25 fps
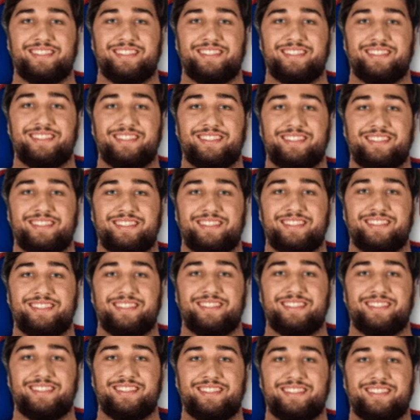
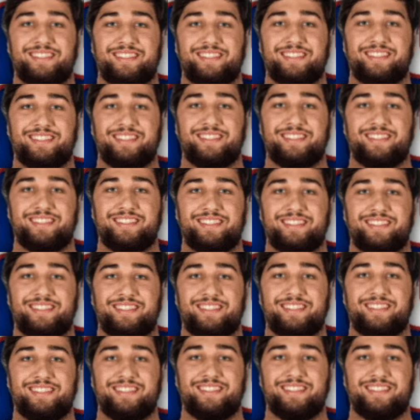
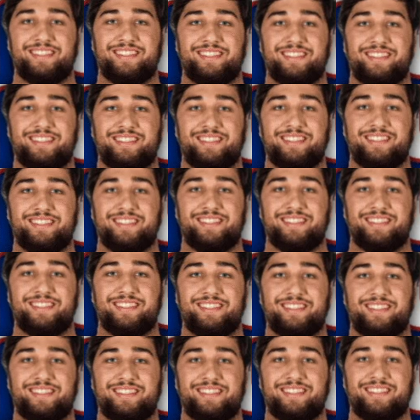
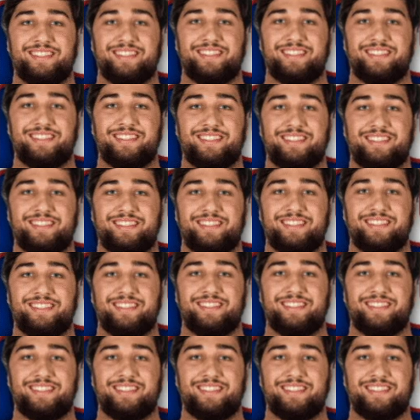No words are spoken by the person on screen.